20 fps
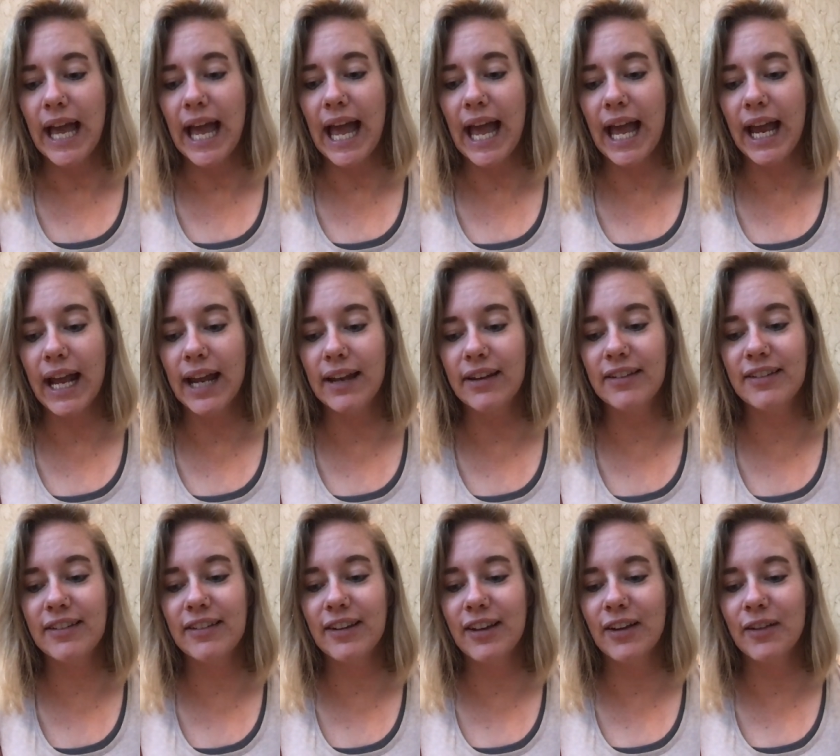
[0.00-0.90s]

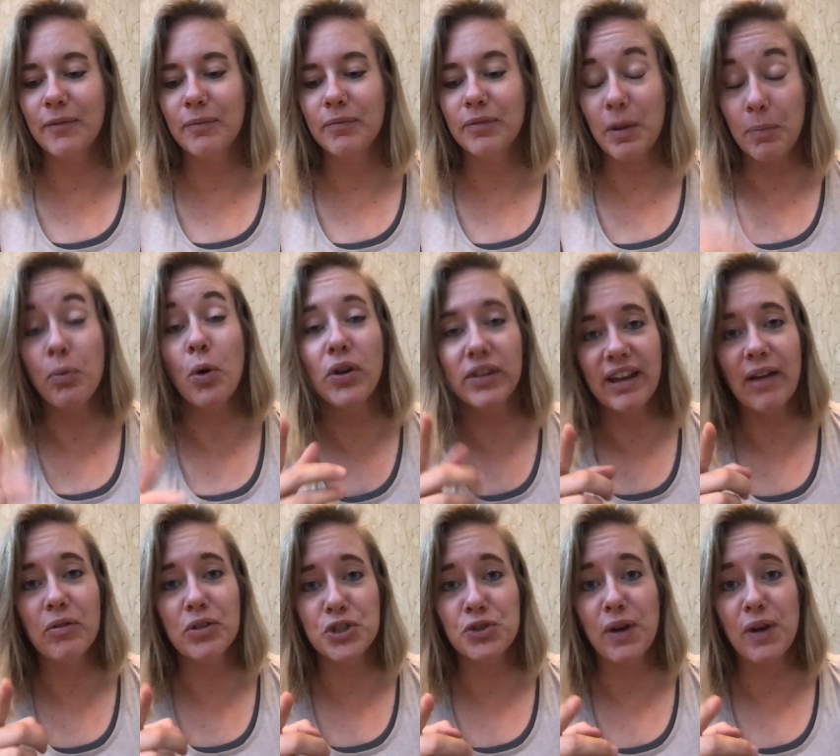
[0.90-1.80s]
And the point
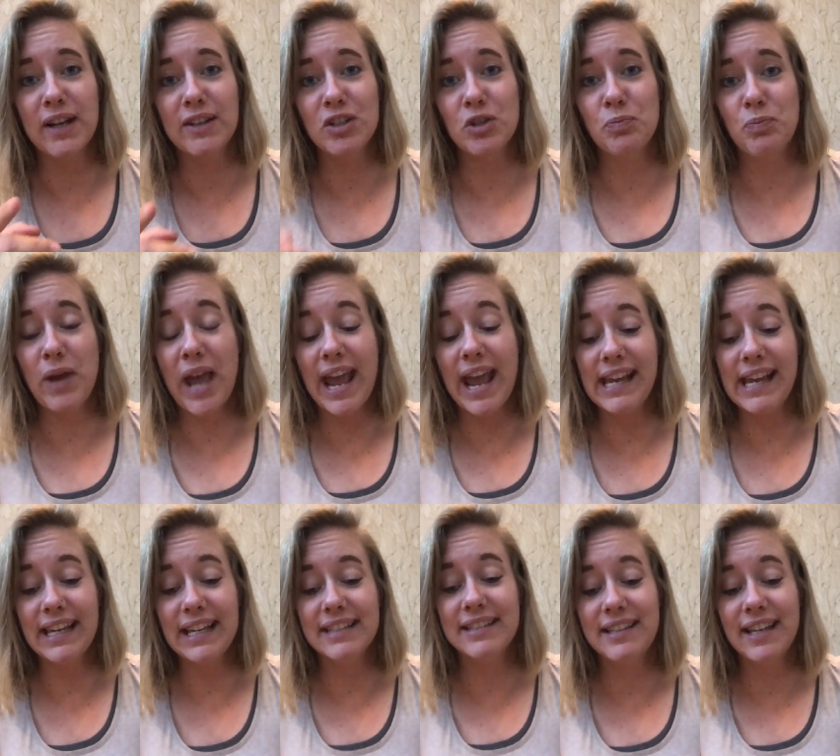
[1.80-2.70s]
I was trying to
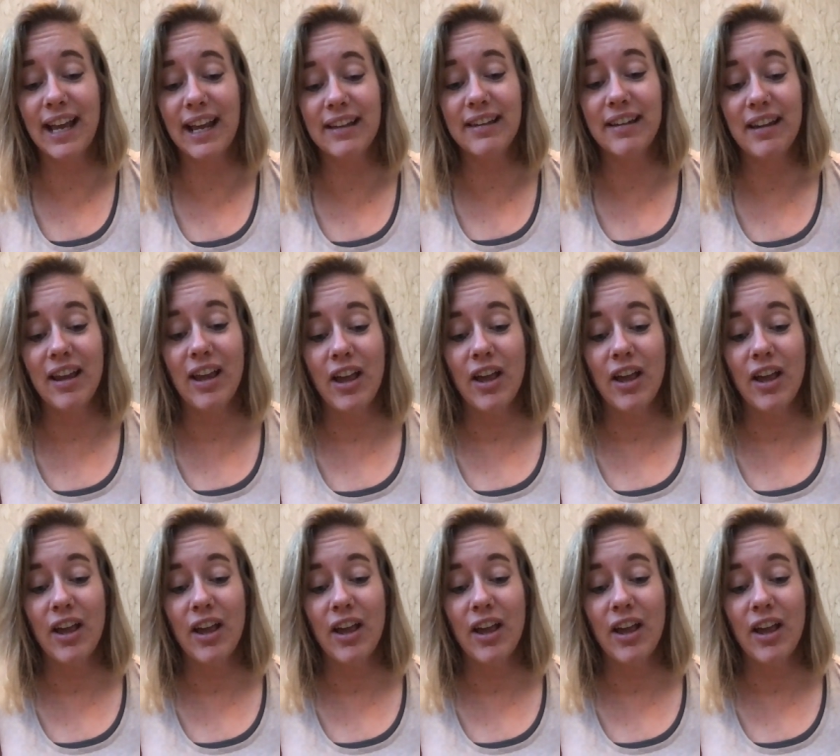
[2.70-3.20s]
make is that